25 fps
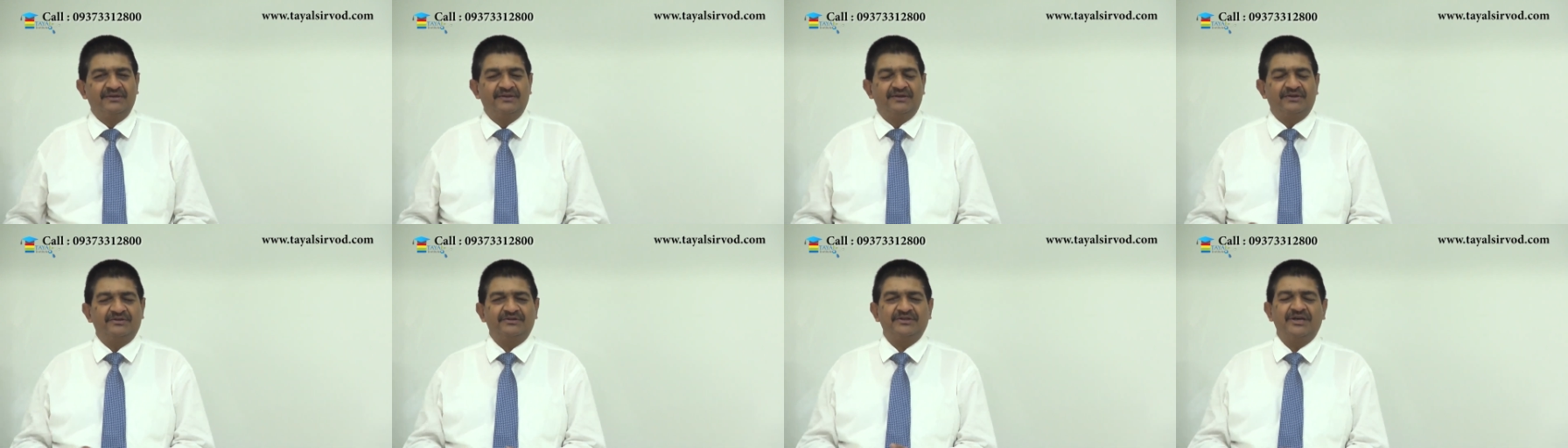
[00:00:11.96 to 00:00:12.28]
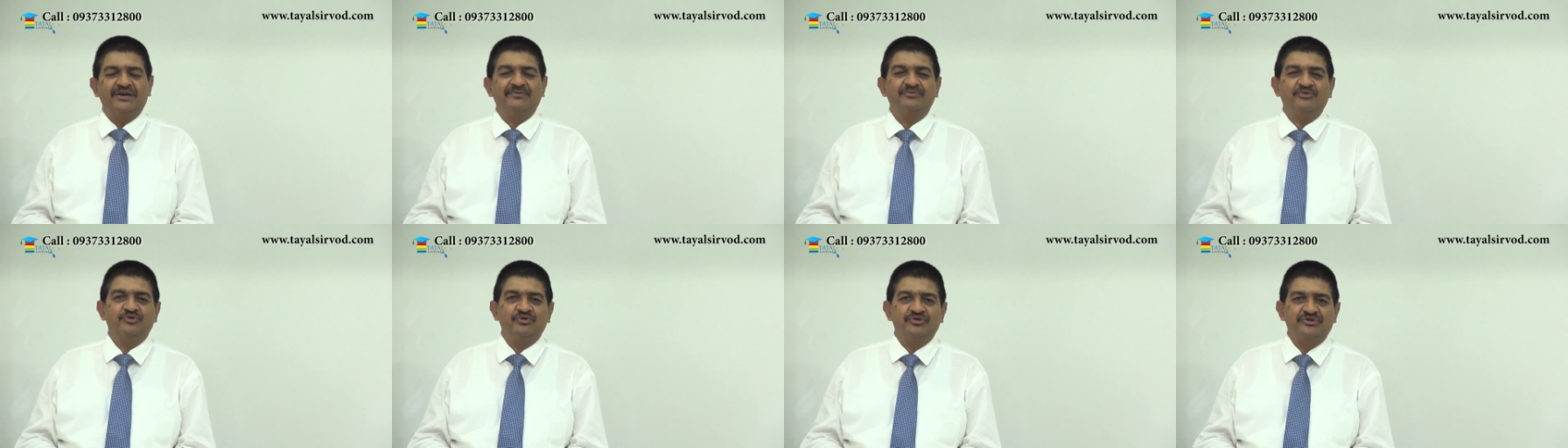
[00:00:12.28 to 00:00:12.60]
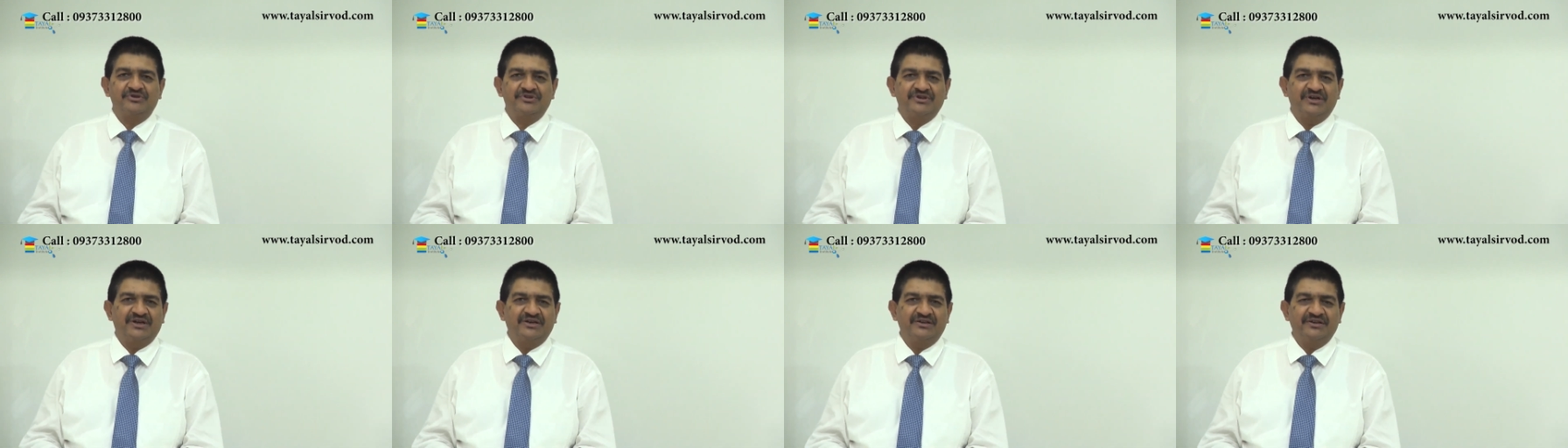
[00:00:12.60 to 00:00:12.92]
now time to
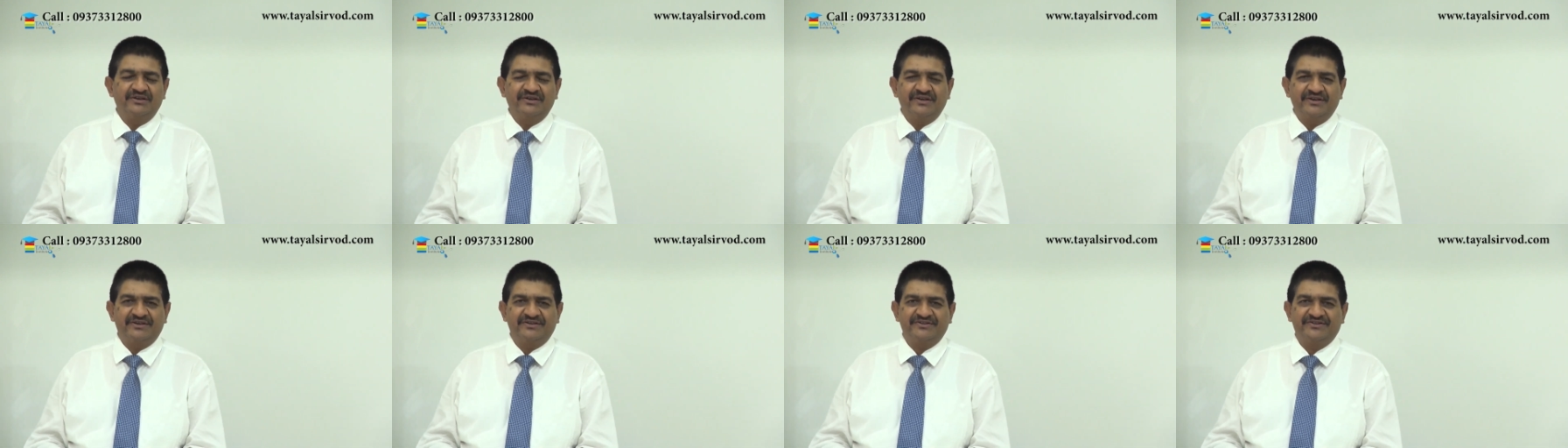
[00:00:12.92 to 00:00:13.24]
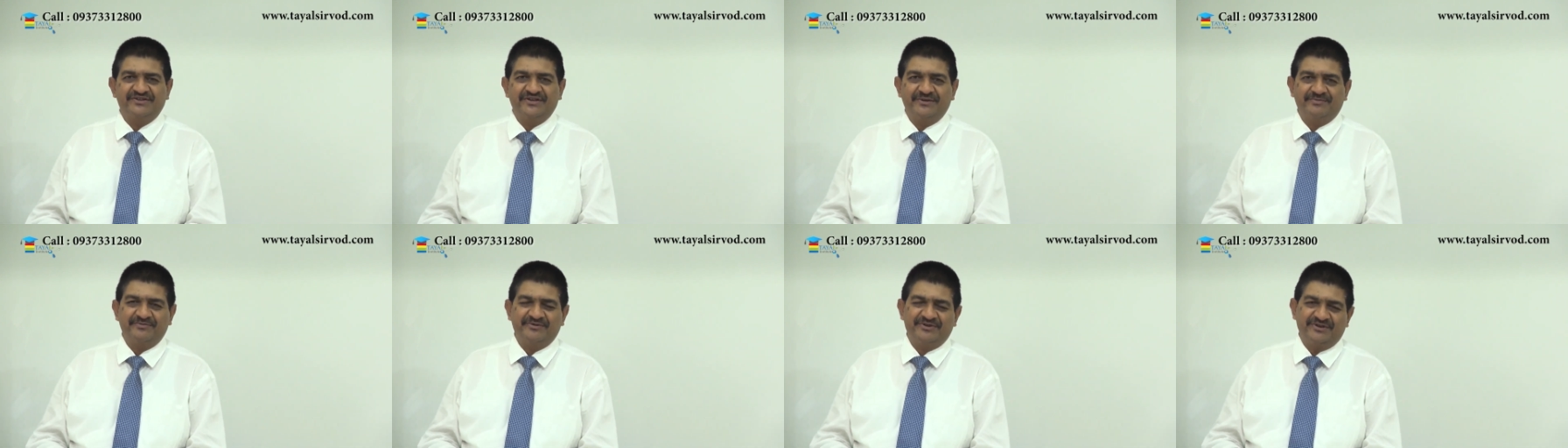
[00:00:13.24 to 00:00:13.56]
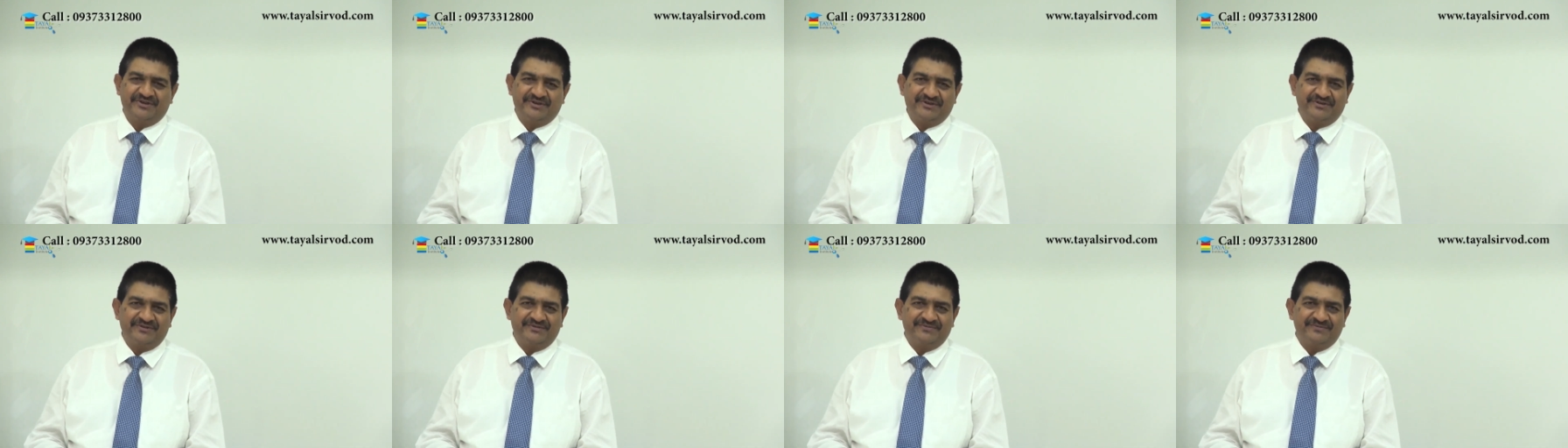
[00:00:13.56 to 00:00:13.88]
start the next
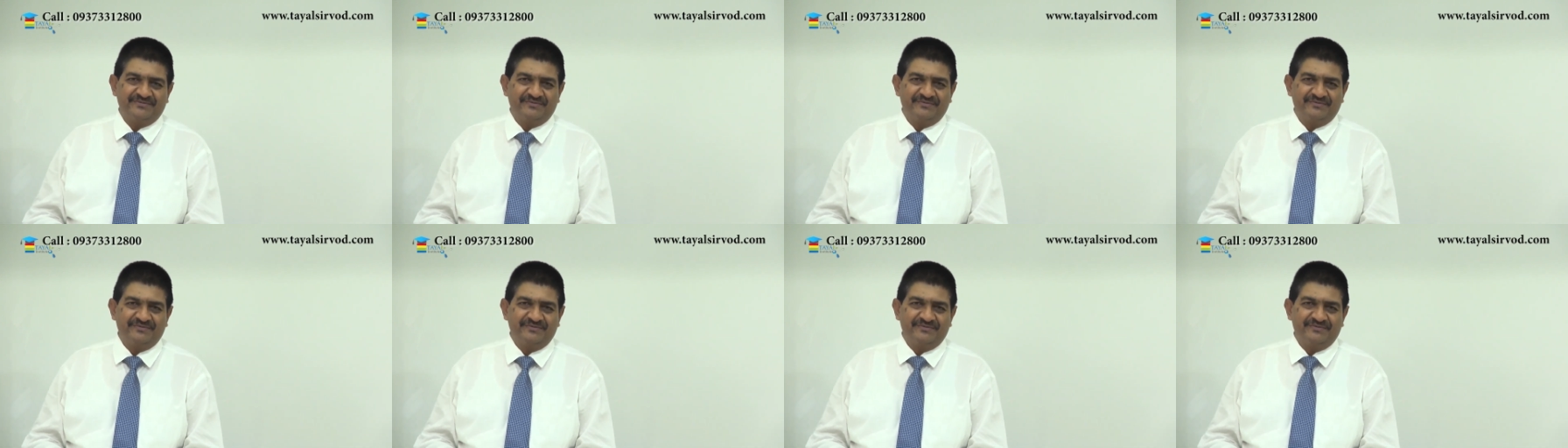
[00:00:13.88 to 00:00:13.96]
chapter.